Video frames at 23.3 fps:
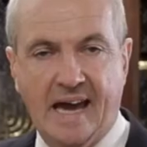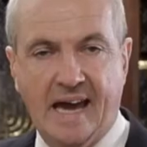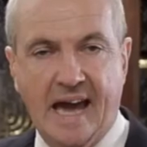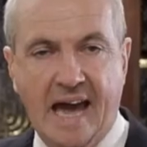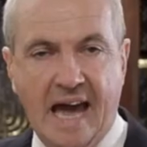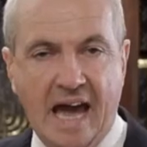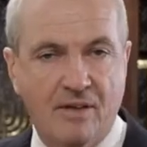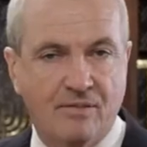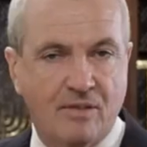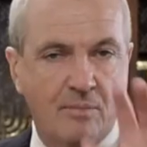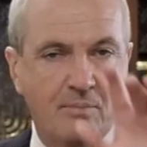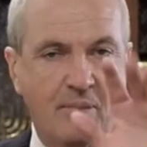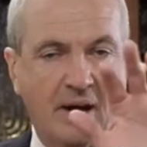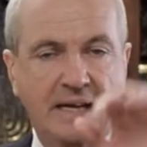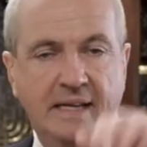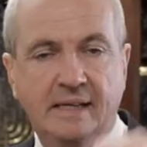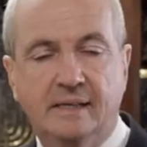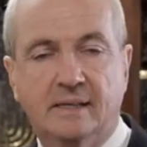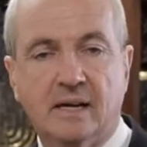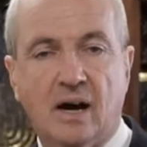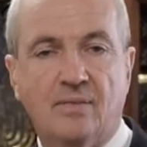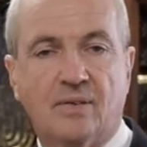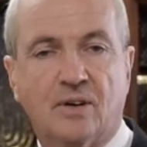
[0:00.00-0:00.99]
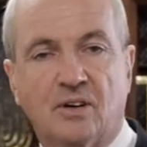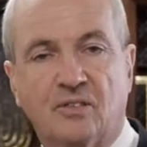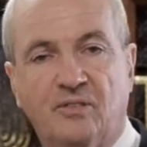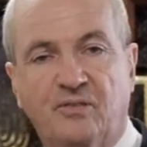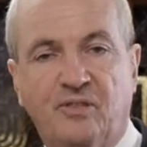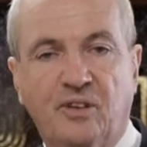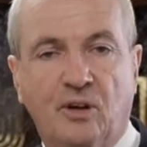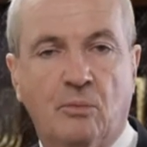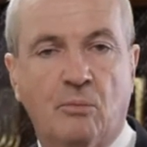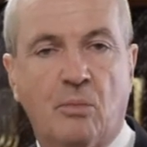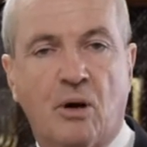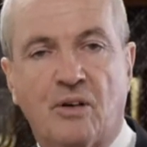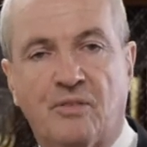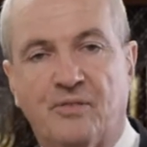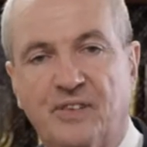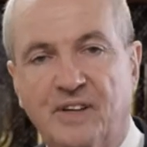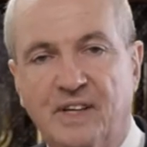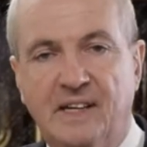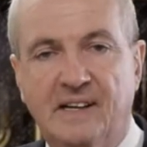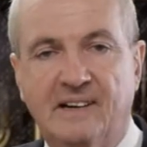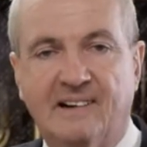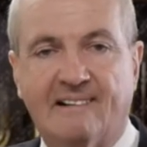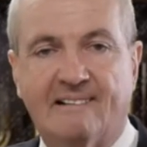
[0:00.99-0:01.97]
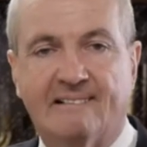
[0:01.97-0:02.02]
Hey everybody, Governor Phil Murphy
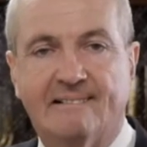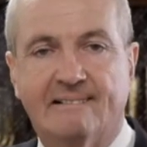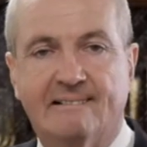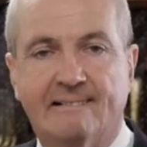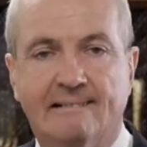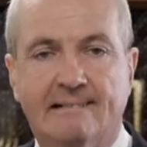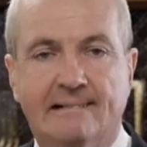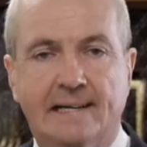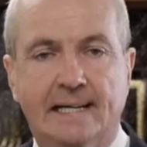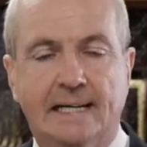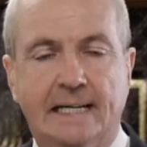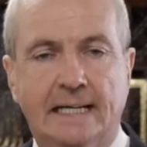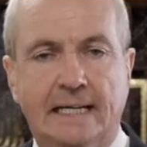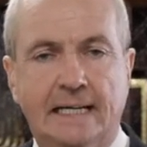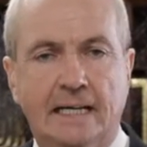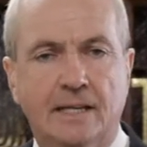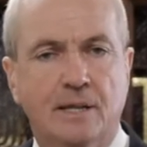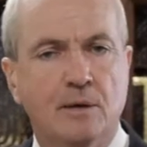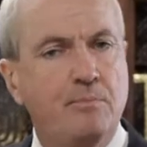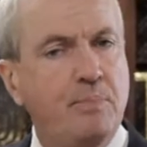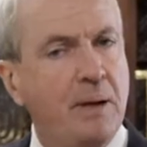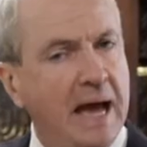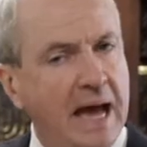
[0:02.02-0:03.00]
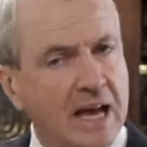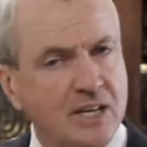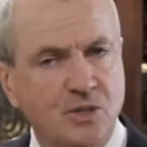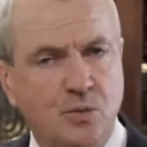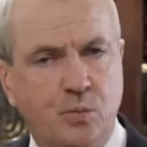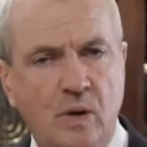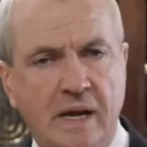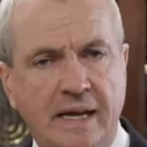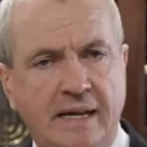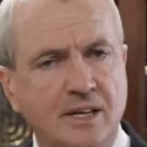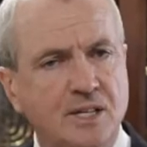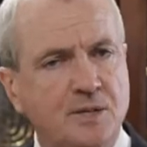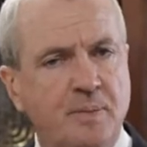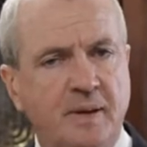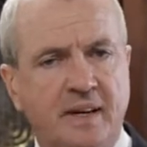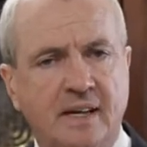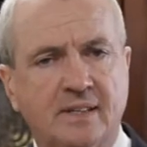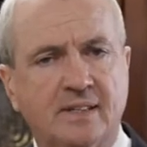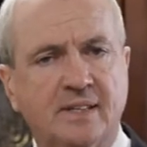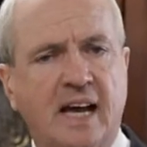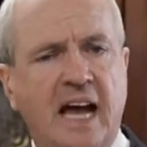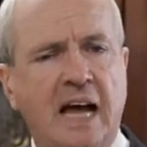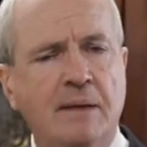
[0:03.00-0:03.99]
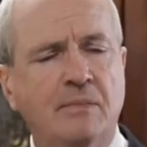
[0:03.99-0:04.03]
here. The past week has been a
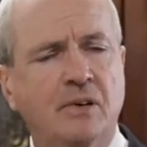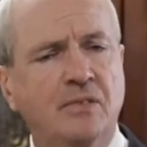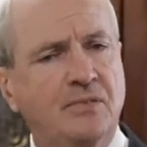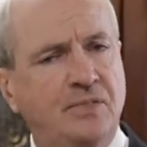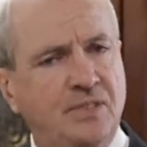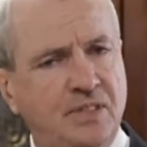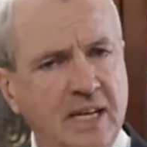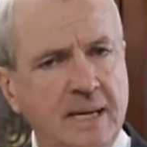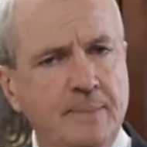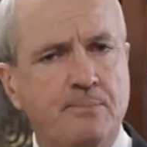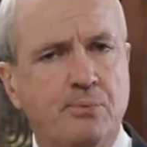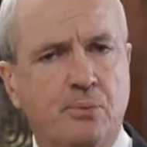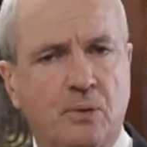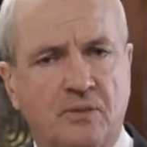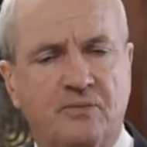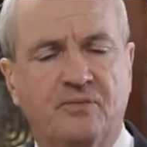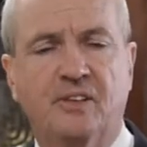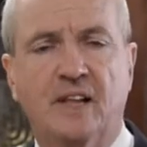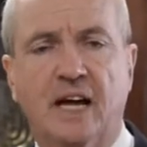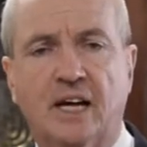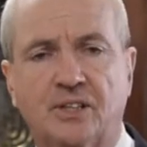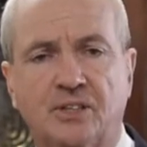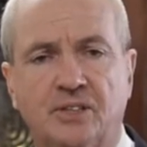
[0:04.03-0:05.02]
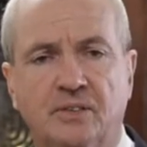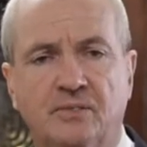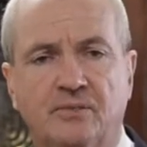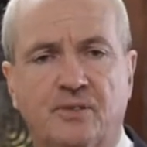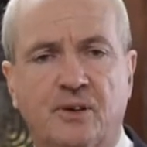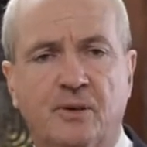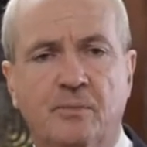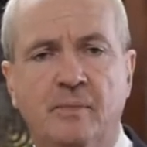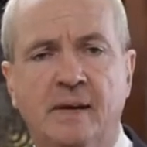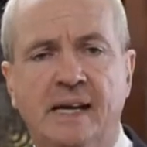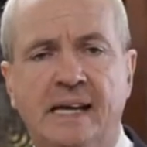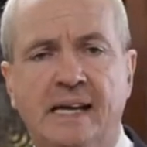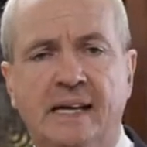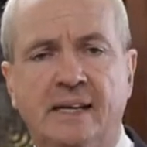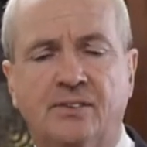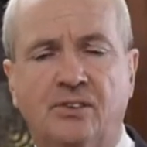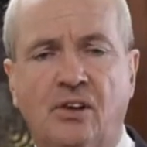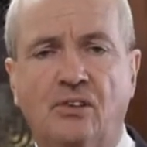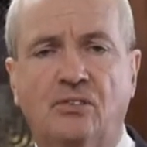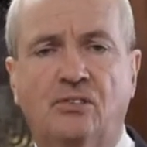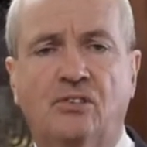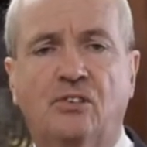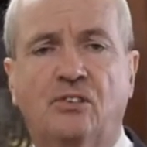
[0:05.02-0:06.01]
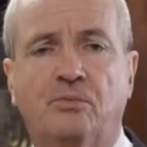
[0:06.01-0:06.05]
time of deep reflection for me, as
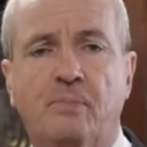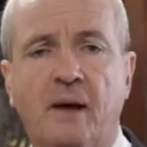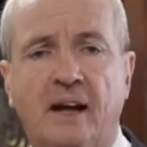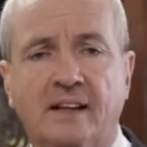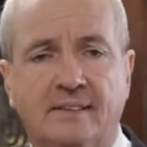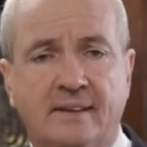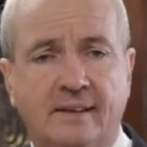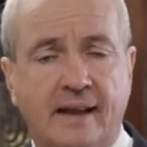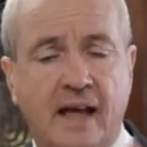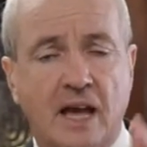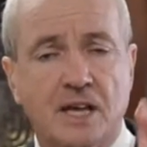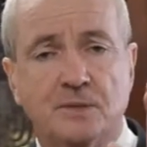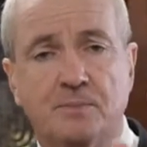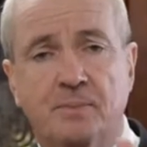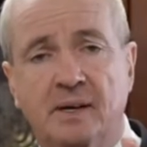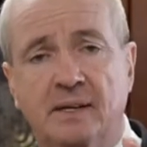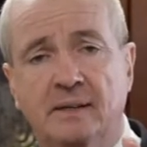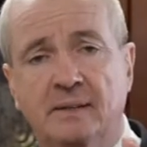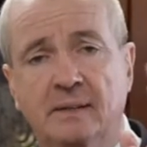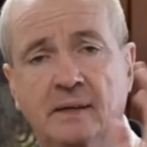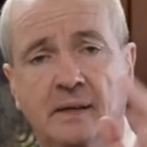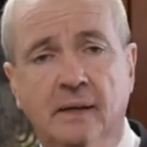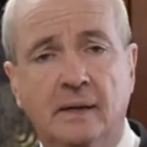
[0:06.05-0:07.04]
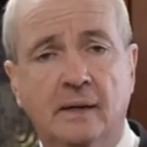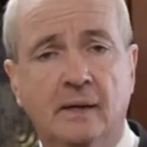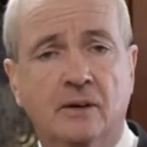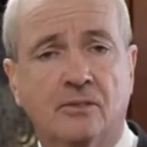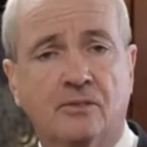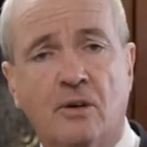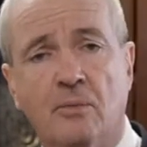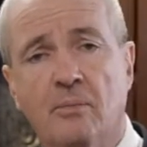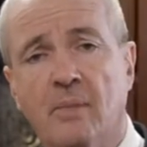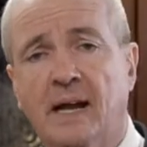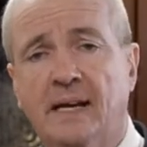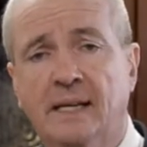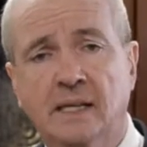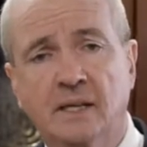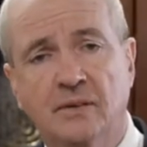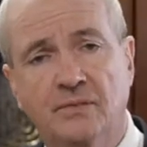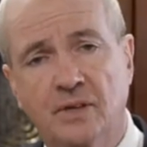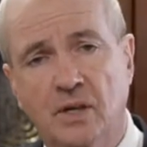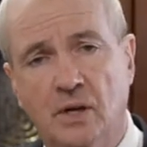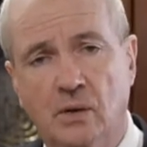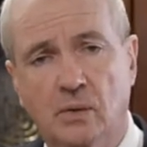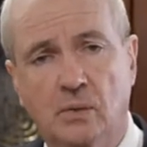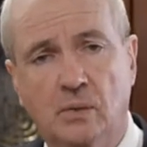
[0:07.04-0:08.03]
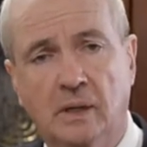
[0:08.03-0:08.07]
I suspect it has been for many of
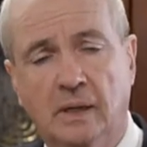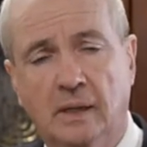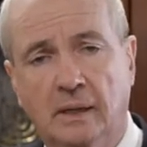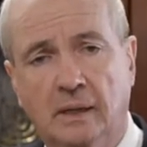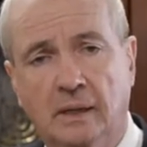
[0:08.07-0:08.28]
you.